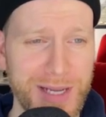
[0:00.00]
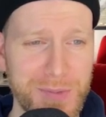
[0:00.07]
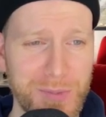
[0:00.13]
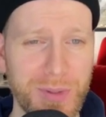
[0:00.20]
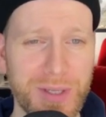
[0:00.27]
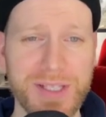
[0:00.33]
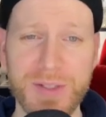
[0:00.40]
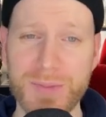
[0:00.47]

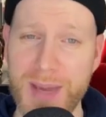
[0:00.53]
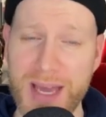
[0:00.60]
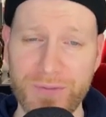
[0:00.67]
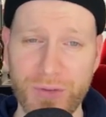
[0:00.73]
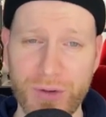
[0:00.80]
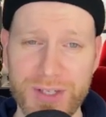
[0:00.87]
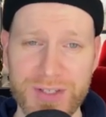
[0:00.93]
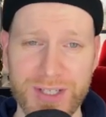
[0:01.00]
but it's Matt
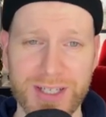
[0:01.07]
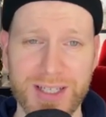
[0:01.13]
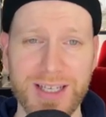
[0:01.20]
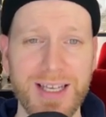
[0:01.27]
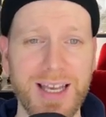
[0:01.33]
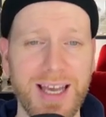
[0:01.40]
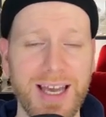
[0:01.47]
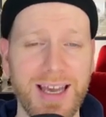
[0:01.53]
Ferguson.
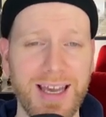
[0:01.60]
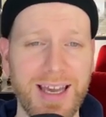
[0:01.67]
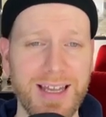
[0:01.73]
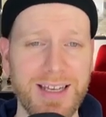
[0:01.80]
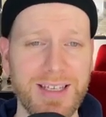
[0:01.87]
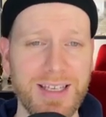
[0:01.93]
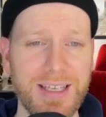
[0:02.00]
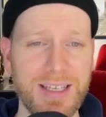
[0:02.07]

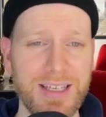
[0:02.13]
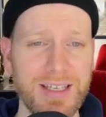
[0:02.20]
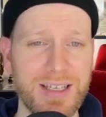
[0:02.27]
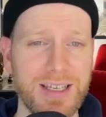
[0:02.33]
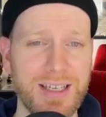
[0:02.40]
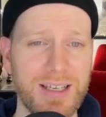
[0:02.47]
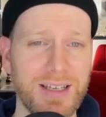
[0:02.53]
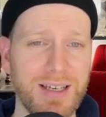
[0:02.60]
And
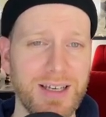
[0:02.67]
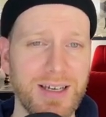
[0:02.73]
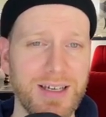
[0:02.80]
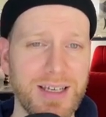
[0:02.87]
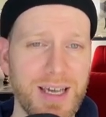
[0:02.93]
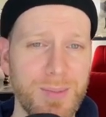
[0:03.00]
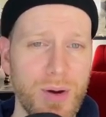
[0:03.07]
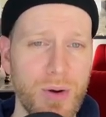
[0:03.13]
he uh,
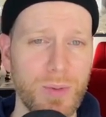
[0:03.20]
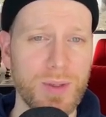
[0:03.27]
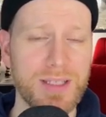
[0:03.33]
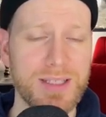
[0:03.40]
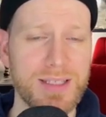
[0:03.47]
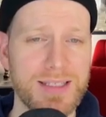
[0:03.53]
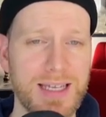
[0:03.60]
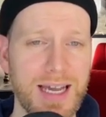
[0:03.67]
came out with
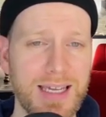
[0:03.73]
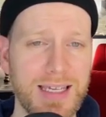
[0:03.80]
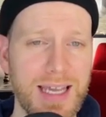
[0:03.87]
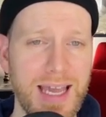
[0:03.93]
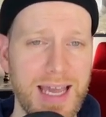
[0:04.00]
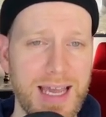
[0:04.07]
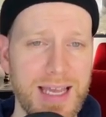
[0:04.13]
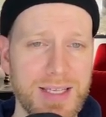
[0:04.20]
this
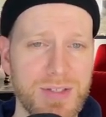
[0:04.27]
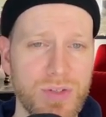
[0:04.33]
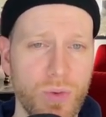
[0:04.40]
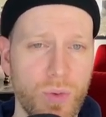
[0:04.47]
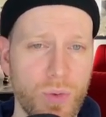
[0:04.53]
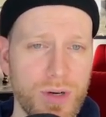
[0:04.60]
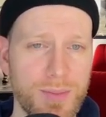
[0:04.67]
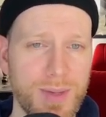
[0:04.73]
die-cast
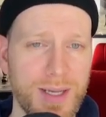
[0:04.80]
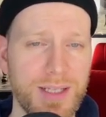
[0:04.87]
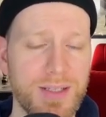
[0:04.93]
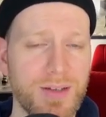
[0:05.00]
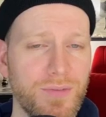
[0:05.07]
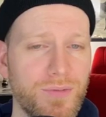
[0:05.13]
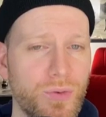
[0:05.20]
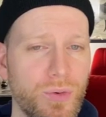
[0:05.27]

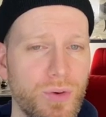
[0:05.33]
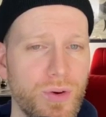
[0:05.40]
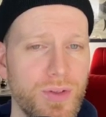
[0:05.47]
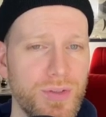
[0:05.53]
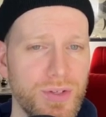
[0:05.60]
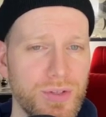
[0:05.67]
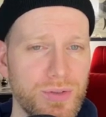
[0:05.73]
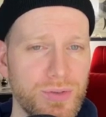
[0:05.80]
ornament for
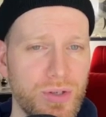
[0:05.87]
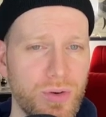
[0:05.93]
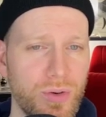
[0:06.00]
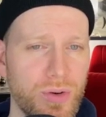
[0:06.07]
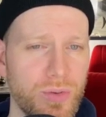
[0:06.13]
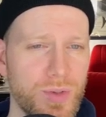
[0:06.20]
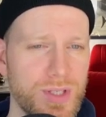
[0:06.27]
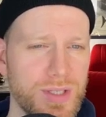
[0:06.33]
the
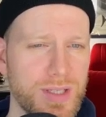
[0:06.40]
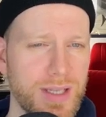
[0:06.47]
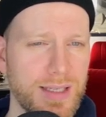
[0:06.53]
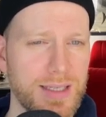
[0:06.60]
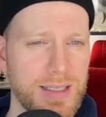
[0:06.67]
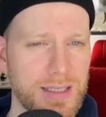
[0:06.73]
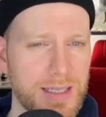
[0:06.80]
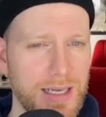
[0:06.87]
unicorn, which is
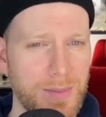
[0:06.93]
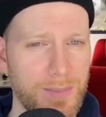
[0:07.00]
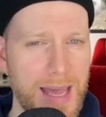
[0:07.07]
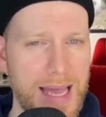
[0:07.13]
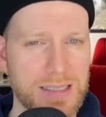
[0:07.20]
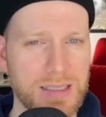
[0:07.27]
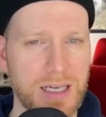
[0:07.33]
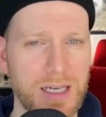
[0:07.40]
like his kind of
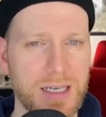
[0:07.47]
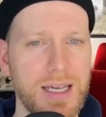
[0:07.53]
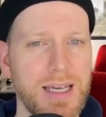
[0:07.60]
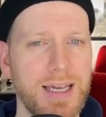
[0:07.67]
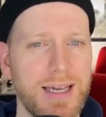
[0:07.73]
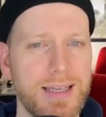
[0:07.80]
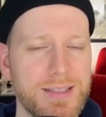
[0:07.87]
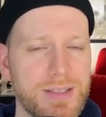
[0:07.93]
mascot,
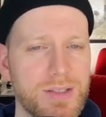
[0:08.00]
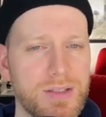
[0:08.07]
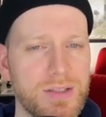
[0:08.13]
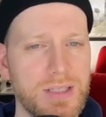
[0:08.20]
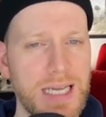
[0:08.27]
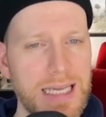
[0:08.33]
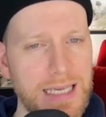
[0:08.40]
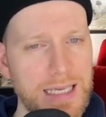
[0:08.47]
and his
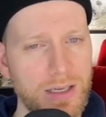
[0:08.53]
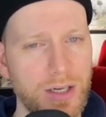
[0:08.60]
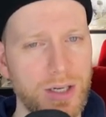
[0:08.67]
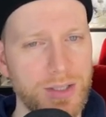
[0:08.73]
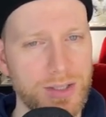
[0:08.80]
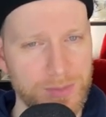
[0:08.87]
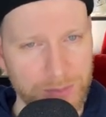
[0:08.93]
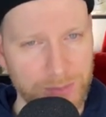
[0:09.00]
take
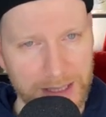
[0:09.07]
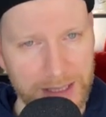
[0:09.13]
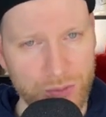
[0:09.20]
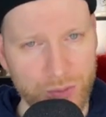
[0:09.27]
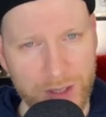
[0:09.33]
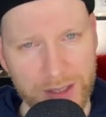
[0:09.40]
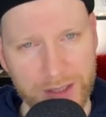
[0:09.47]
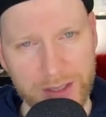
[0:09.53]
on this Blade
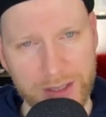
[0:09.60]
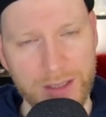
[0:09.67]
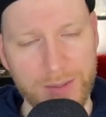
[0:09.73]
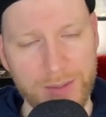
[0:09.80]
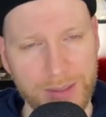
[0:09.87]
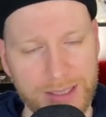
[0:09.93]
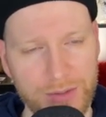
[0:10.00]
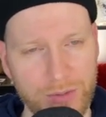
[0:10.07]

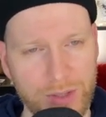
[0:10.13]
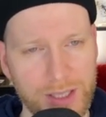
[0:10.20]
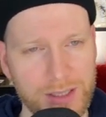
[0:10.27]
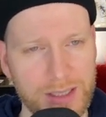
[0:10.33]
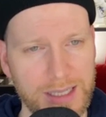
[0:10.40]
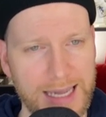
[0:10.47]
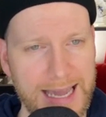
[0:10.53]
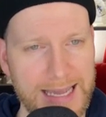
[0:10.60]
Runner, Blade
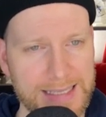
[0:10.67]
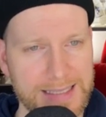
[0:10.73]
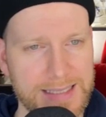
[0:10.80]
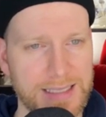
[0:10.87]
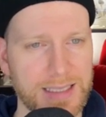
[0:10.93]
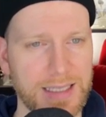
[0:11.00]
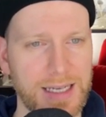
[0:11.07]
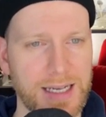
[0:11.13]

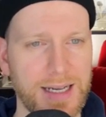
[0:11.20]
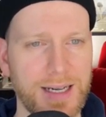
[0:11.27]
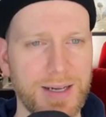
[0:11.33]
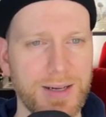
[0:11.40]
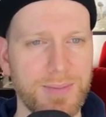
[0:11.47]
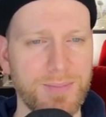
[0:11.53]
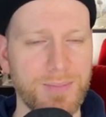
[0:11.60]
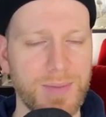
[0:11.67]
Runner-esque
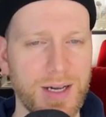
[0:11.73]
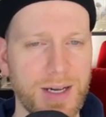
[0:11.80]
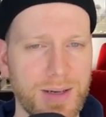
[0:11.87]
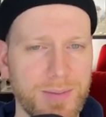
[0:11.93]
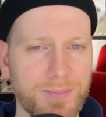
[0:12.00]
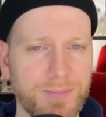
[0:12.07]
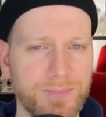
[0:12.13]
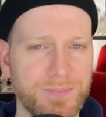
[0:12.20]
um,
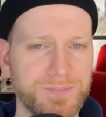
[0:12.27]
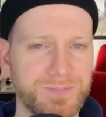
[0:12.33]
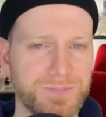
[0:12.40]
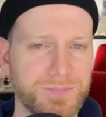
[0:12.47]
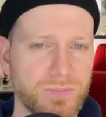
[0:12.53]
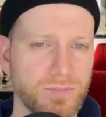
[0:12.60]
um,